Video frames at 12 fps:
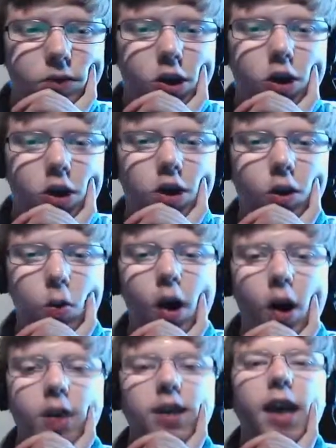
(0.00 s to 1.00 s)
the
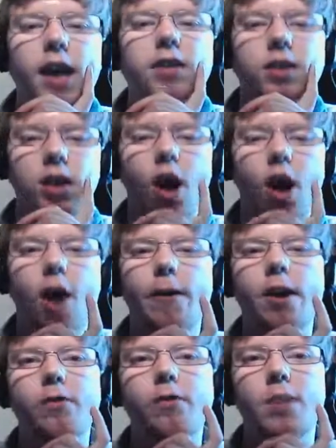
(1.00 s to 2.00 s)
worst case
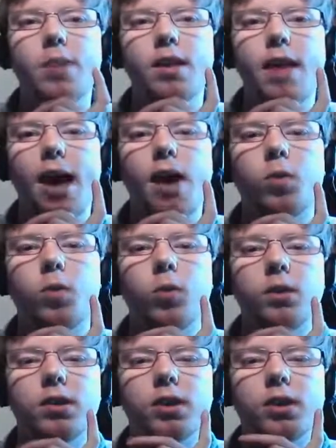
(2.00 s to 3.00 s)
scenario for me there
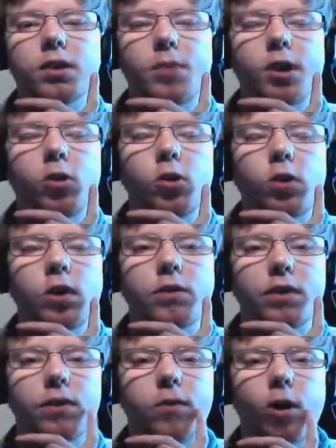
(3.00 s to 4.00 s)
was the Smeagol goes for
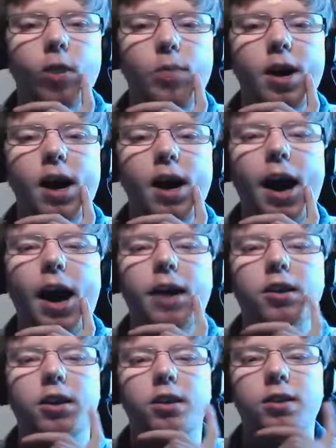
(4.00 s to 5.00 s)
the follow me and
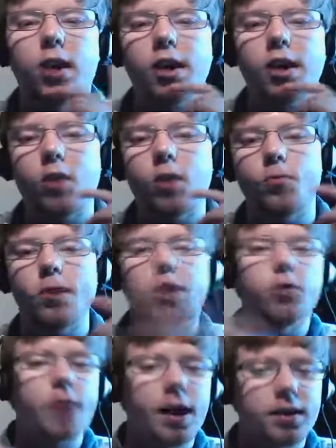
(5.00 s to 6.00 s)
the Psychic
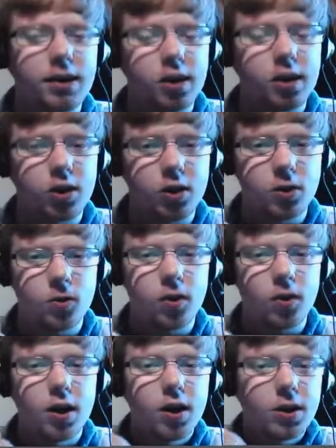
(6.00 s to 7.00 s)
redirects into
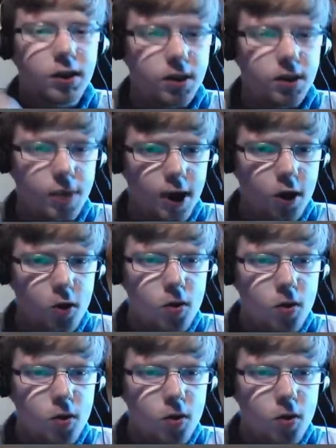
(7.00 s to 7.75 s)
the Smeagol.